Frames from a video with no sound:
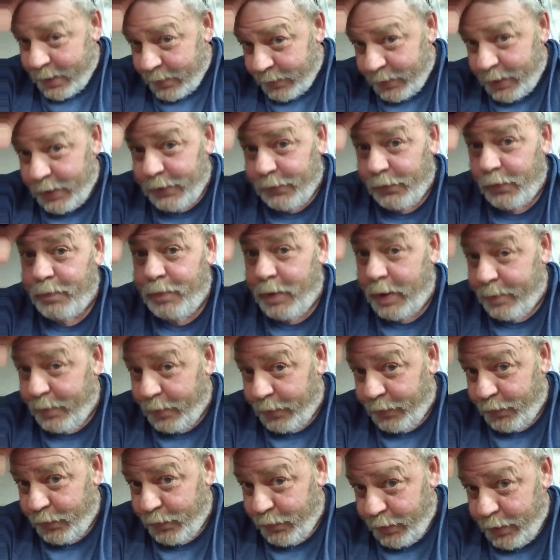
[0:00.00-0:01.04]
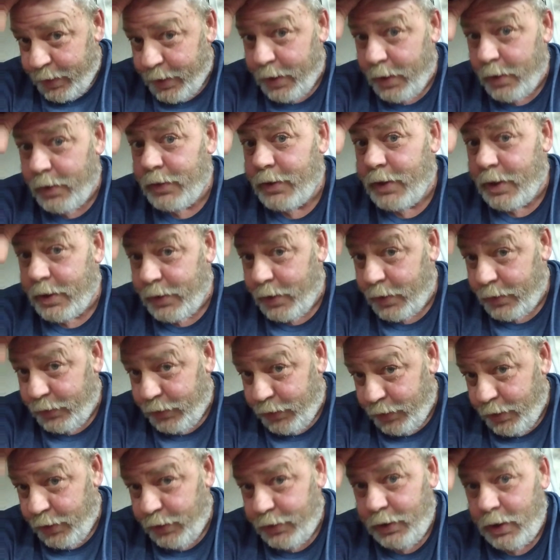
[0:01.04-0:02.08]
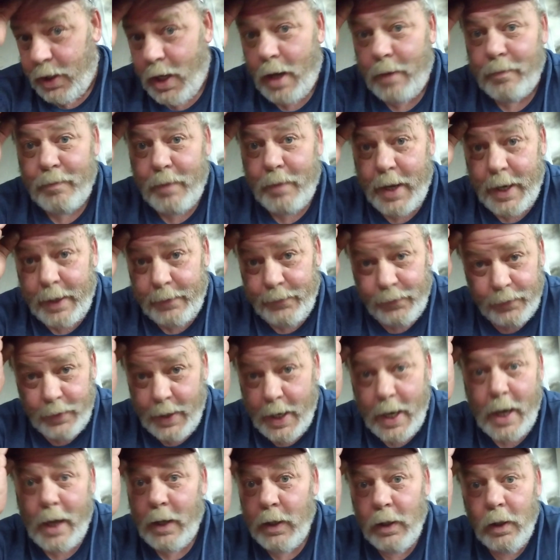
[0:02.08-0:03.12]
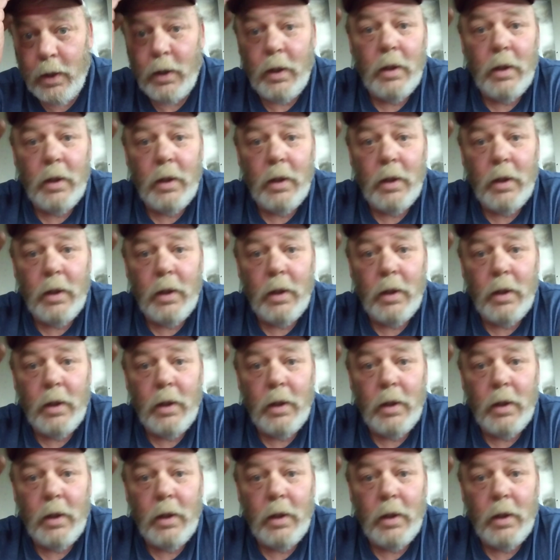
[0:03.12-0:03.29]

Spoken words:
these for people through the years because they're just not made for that.